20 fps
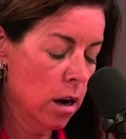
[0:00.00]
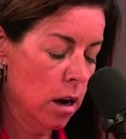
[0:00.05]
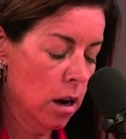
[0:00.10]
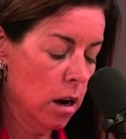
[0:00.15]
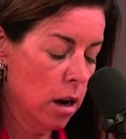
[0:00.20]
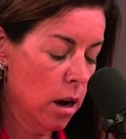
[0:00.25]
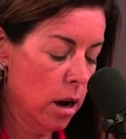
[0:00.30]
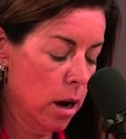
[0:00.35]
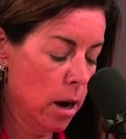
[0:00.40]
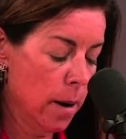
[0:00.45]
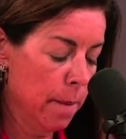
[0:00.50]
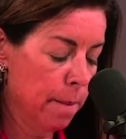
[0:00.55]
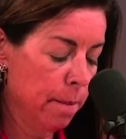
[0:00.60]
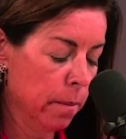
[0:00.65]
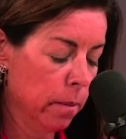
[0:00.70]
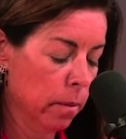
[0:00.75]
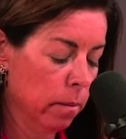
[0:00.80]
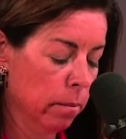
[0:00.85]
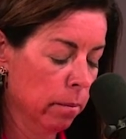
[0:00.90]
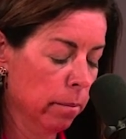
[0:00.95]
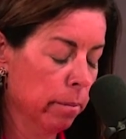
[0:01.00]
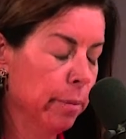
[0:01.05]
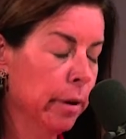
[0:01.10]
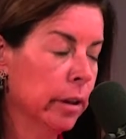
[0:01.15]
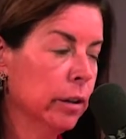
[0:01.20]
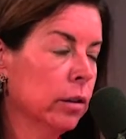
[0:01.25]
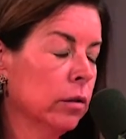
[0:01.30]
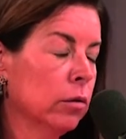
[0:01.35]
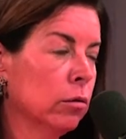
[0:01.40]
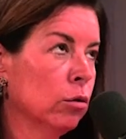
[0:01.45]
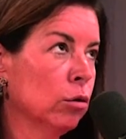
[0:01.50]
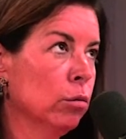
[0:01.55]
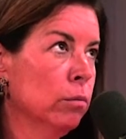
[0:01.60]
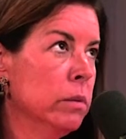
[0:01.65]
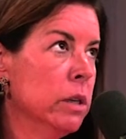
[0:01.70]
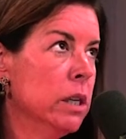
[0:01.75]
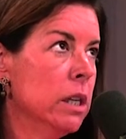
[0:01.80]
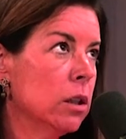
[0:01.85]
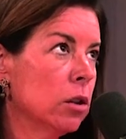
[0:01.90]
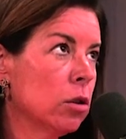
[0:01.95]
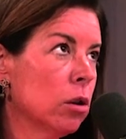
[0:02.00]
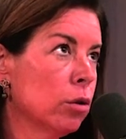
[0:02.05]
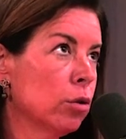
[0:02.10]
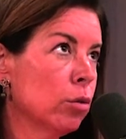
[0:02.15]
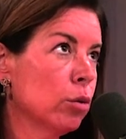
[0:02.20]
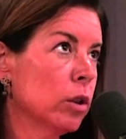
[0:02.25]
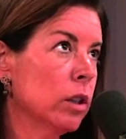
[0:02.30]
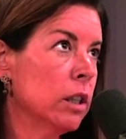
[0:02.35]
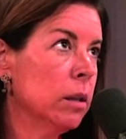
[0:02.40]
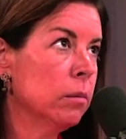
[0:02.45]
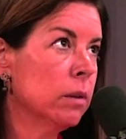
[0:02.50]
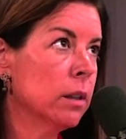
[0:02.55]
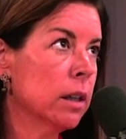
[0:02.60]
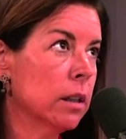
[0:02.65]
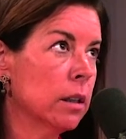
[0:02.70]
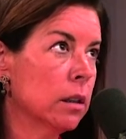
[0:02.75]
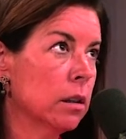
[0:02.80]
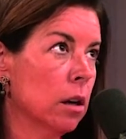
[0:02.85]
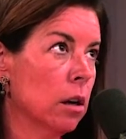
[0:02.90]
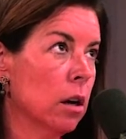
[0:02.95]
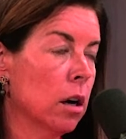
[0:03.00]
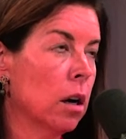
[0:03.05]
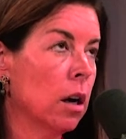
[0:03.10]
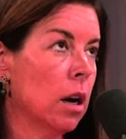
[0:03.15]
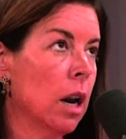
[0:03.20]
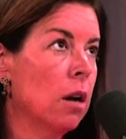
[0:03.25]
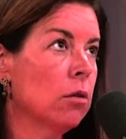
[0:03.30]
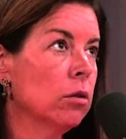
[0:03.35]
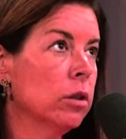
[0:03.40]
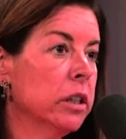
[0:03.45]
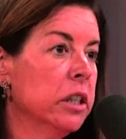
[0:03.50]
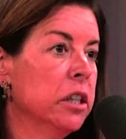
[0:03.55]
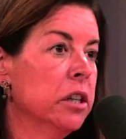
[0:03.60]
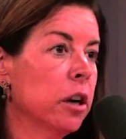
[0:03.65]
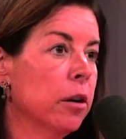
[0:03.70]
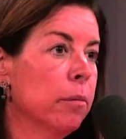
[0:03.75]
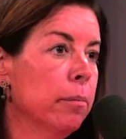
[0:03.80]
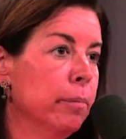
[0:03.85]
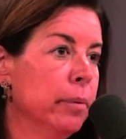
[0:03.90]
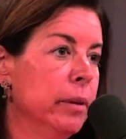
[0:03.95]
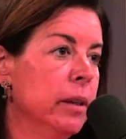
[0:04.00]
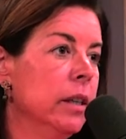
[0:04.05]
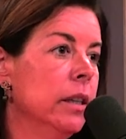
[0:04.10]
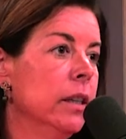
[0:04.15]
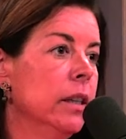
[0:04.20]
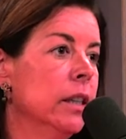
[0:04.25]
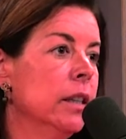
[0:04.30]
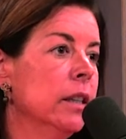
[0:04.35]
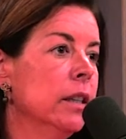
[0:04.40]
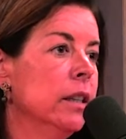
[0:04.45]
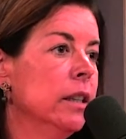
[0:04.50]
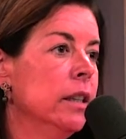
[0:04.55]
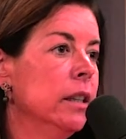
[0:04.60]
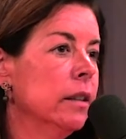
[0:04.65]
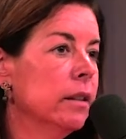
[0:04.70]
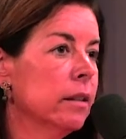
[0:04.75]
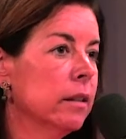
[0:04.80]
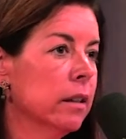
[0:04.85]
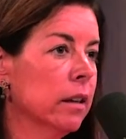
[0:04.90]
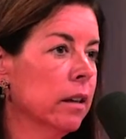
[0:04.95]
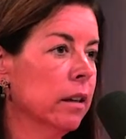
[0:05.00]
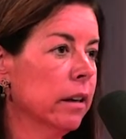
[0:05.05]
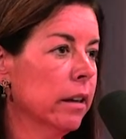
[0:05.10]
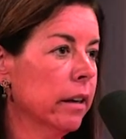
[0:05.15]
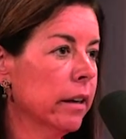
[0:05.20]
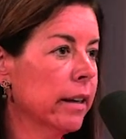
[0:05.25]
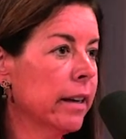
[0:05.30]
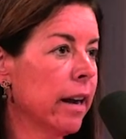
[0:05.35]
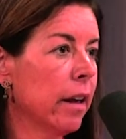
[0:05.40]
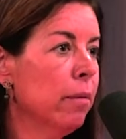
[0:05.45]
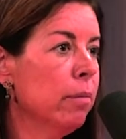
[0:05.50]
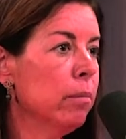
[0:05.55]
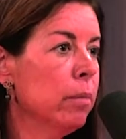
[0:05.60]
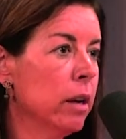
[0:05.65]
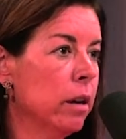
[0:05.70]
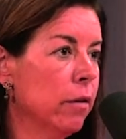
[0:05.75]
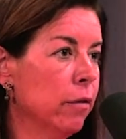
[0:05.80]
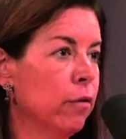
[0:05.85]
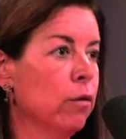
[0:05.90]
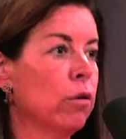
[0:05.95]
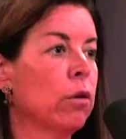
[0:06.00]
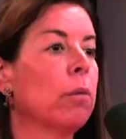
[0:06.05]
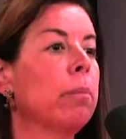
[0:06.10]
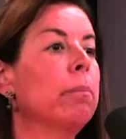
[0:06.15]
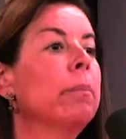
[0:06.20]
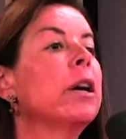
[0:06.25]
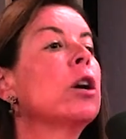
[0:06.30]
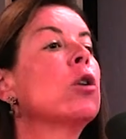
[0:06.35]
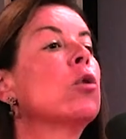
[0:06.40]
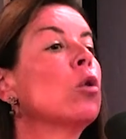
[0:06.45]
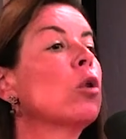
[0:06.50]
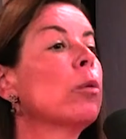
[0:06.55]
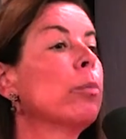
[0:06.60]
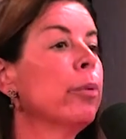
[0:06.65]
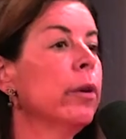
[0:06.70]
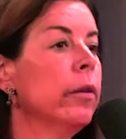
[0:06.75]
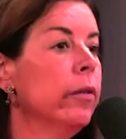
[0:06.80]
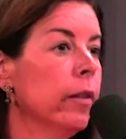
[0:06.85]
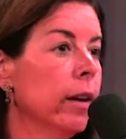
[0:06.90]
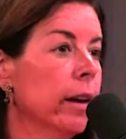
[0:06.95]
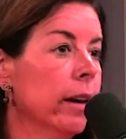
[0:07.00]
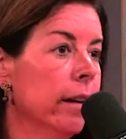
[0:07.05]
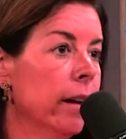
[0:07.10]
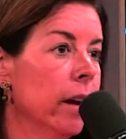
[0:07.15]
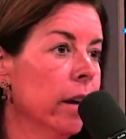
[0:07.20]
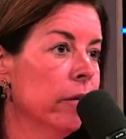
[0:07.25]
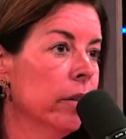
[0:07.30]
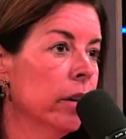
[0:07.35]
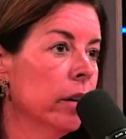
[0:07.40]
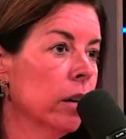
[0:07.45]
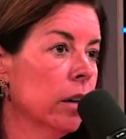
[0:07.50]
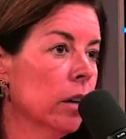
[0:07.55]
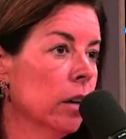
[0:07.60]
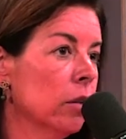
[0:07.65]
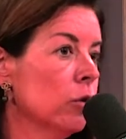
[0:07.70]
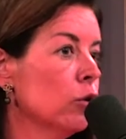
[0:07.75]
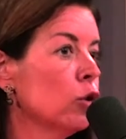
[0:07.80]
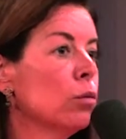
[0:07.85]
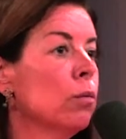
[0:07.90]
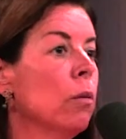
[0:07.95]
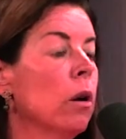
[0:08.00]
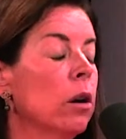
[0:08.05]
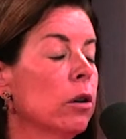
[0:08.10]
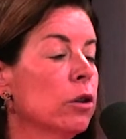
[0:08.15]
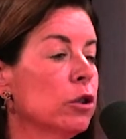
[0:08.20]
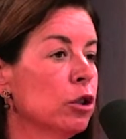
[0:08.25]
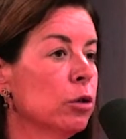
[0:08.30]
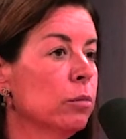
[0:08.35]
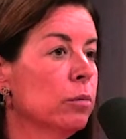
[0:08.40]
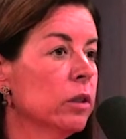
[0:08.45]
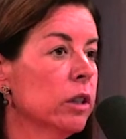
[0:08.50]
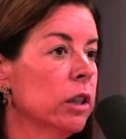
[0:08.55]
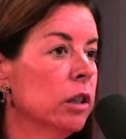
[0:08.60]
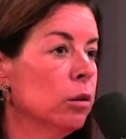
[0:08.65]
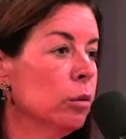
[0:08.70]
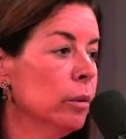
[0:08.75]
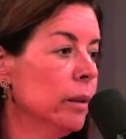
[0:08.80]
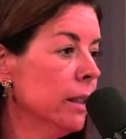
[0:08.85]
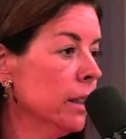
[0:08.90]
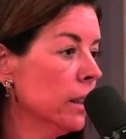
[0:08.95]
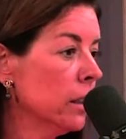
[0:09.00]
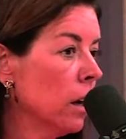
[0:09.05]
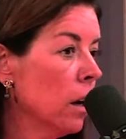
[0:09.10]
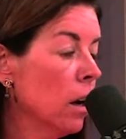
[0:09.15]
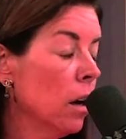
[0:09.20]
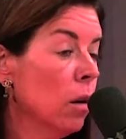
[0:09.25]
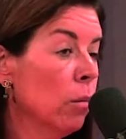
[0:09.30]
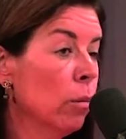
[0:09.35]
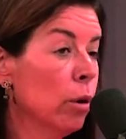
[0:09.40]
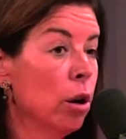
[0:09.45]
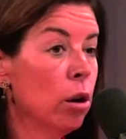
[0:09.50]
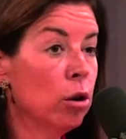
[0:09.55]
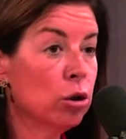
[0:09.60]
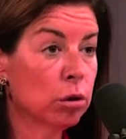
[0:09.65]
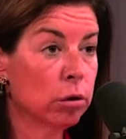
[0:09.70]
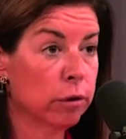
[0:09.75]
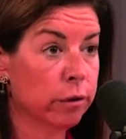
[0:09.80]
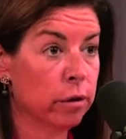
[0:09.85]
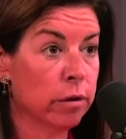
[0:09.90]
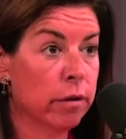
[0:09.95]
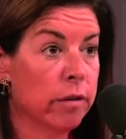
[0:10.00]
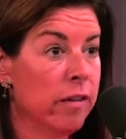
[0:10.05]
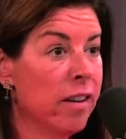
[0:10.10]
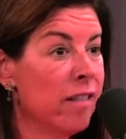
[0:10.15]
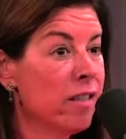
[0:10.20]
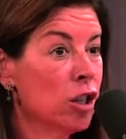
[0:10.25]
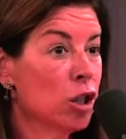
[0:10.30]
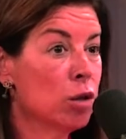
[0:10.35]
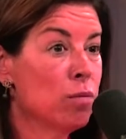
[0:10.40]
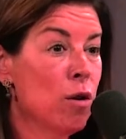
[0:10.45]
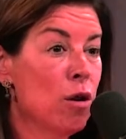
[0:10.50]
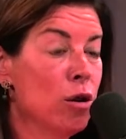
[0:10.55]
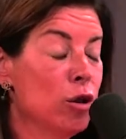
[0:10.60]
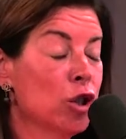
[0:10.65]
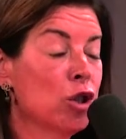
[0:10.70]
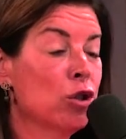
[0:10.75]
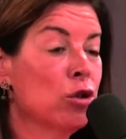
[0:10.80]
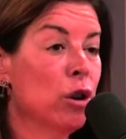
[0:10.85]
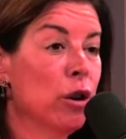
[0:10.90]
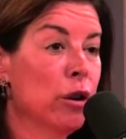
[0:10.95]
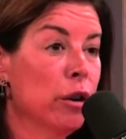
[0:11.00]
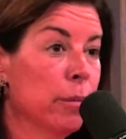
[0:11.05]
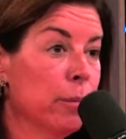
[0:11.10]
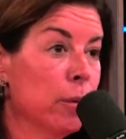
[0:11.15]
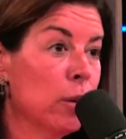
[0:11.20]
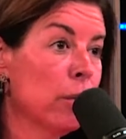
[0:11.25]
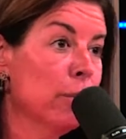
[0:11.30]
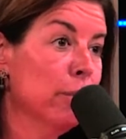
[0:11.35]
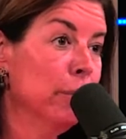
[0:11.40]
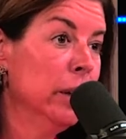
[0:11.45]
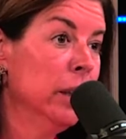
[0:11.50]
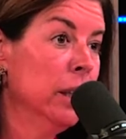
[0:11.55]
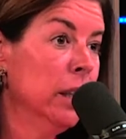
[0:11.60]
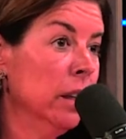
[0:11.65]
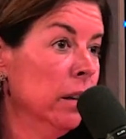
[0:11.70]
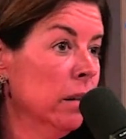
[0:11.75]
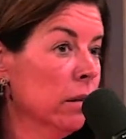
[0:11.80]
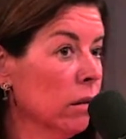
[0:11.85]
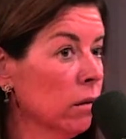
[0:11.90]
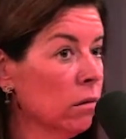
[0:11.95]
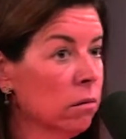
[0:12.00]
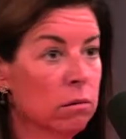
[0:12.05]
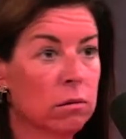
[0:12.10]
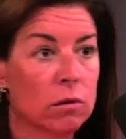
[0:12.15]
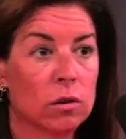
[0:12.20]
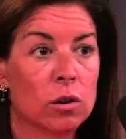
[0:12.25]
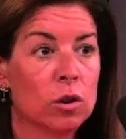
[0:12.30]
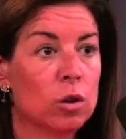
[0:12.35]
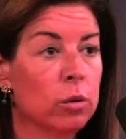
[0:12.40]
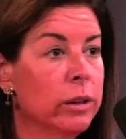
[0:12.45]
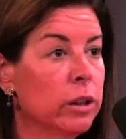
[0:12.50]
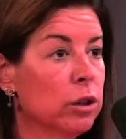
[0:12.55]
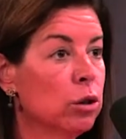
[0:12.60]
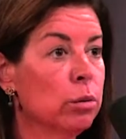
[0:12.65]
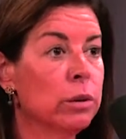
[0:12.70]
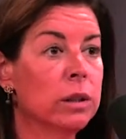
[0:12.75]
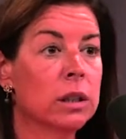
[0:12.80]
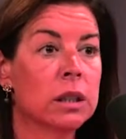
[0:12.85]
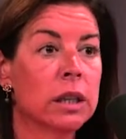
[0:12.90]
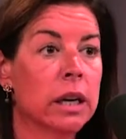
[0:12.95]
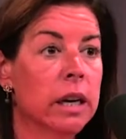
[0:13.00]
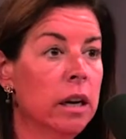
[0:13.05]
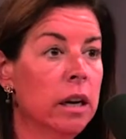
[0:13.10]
But to me, it also seems that a cloud ERP indeed can be for a big corporate, having smaller subsidiaries, but also for a very small startup company going to a scale